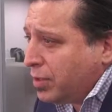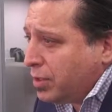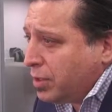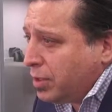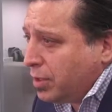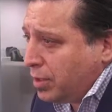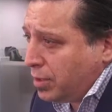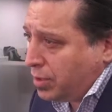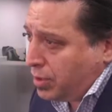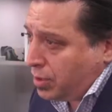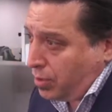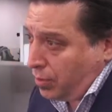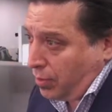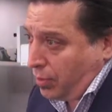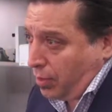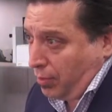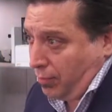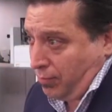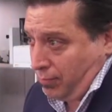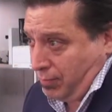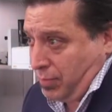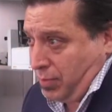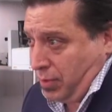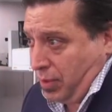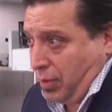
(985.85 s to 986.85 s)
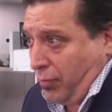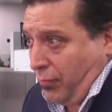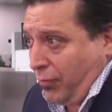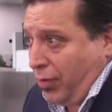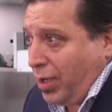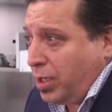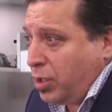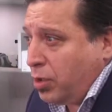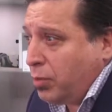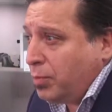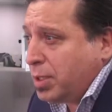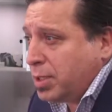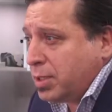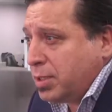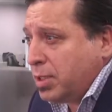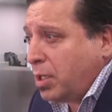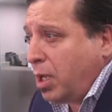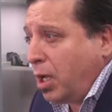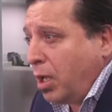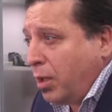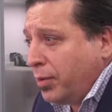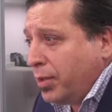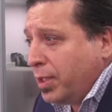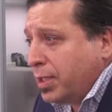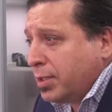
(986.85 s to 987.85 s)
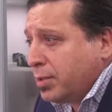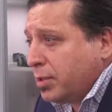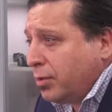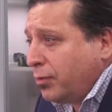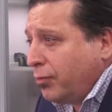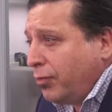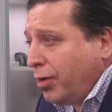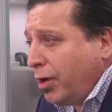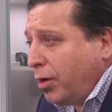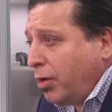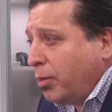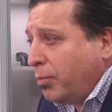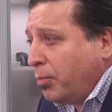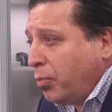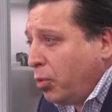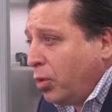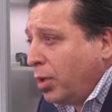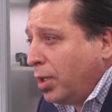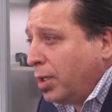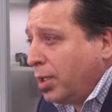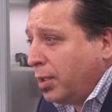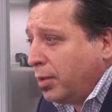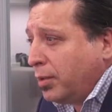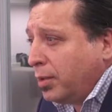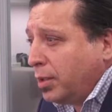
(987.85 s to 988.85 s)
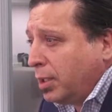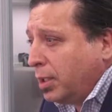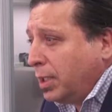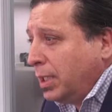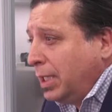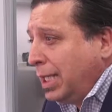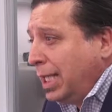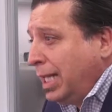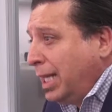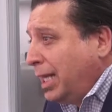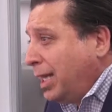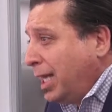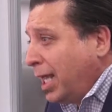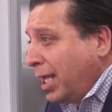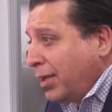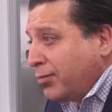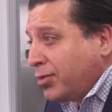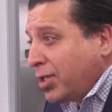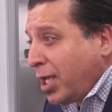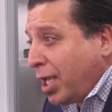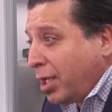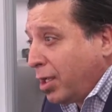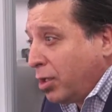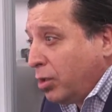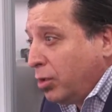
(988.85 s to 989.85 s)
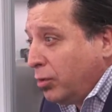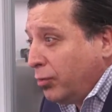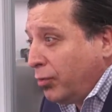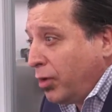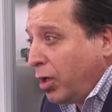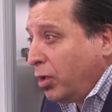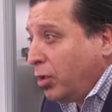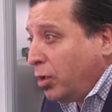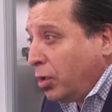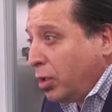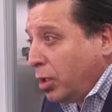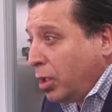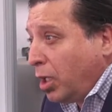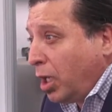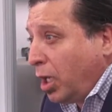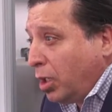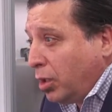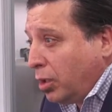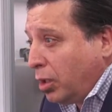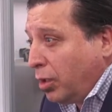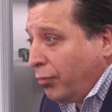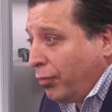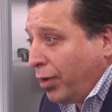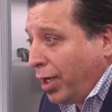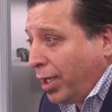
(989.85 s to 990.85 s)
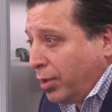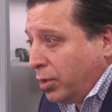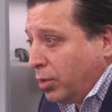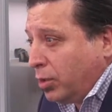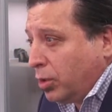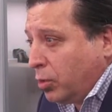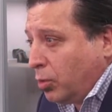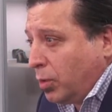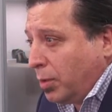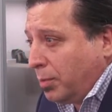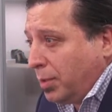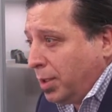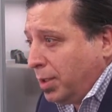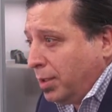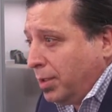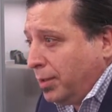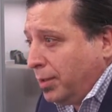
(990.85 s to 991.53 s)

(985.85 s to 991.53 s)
mm-hmm. to, the, mm-hmm. to the venue because mm-hmm. all these are very important in the life cycle of all, all our vital equipment.